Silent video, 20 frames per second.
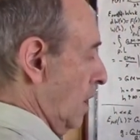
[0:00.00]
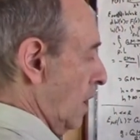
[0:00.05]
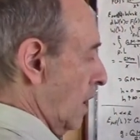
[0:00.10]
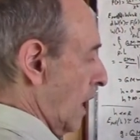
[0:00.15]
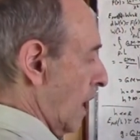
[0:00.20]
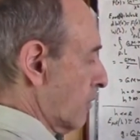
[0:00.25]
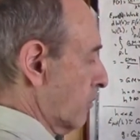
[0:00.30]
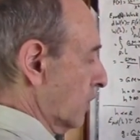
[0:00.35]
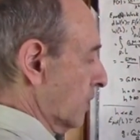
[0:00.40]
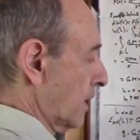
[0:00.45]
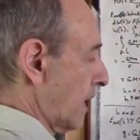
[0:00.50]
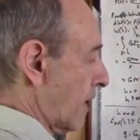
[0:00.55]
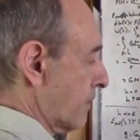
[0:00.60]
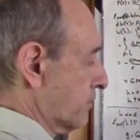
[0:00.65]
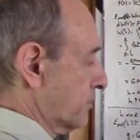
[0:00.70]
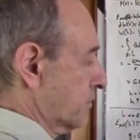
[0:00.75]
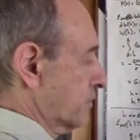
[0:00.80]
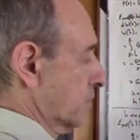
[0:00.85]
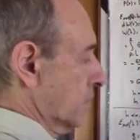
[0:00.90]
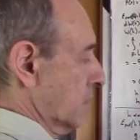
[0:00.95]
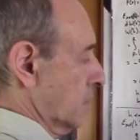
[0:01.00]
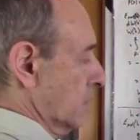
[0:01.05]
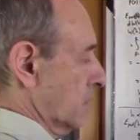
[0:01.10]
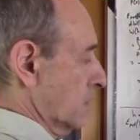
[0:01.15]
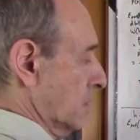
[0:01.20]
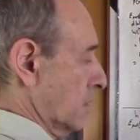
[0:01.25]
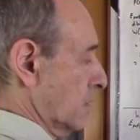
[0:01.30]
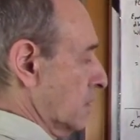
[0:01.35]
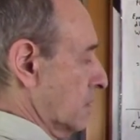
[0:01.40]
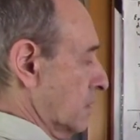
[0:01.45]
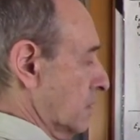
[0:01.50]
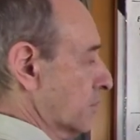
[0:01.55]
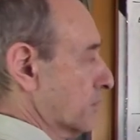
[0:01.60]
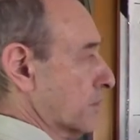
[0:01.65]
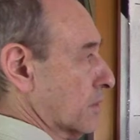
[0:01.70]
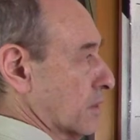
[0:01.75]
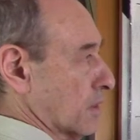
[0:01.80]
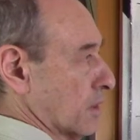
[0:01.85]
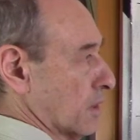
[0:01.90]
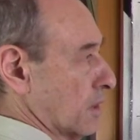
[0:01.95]
I will have
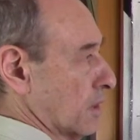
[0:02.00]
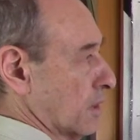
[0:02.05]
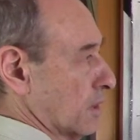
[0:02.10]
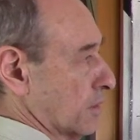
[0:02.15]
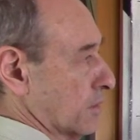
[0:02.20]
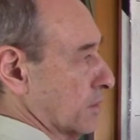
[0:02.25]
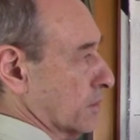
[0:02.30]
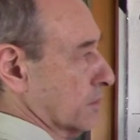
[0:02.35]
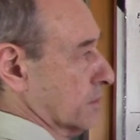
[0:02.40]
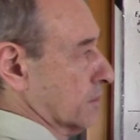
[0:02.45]
uh,